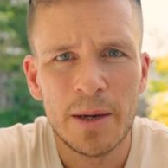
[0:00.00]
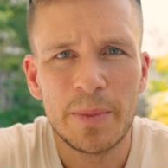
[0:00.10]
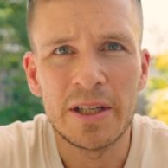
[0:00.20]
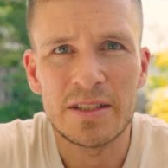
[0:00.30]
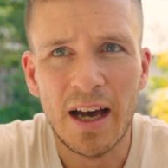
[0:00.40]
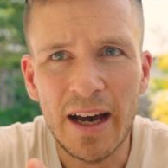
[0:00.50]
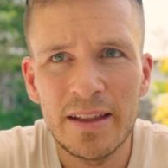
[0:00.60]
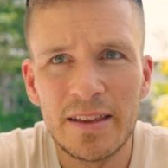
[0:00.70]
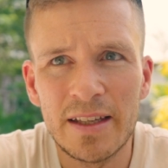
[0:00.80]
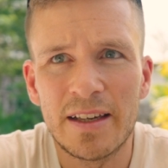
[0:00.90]
Because I
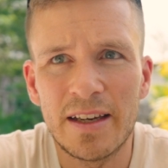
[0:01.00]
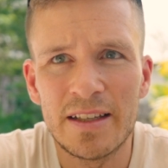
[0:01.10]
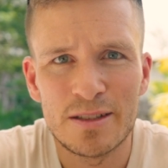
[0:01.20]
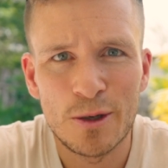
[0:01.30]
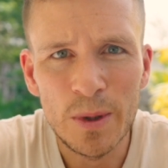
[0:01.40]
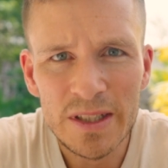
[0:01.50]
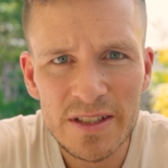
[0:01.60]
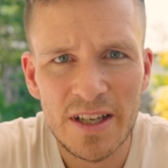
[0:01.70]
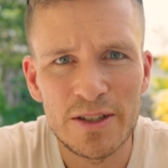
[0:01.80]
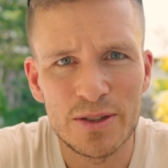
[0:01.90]
think it's
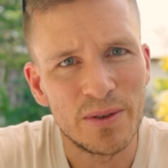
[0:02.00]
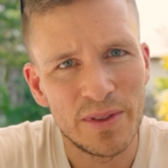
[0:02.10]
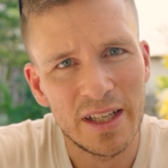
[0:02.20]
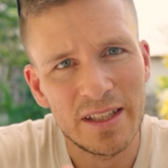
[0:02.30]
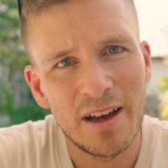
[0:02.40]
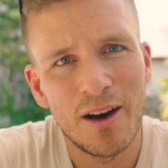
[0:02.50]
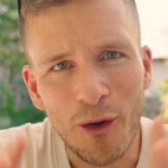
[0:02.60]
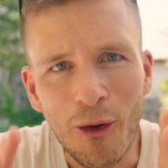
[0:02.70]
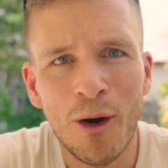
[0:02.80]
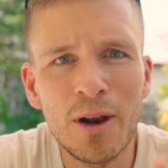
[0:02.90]
quintessential that
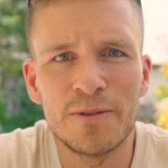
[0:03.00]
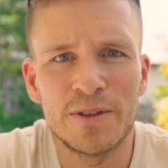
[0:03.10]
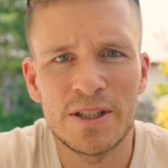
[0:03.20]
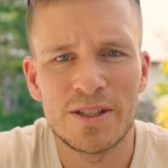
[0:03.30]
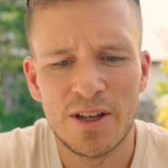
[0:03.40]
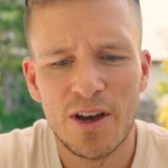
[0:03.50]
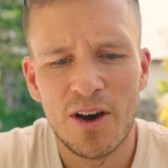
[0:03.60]
all of us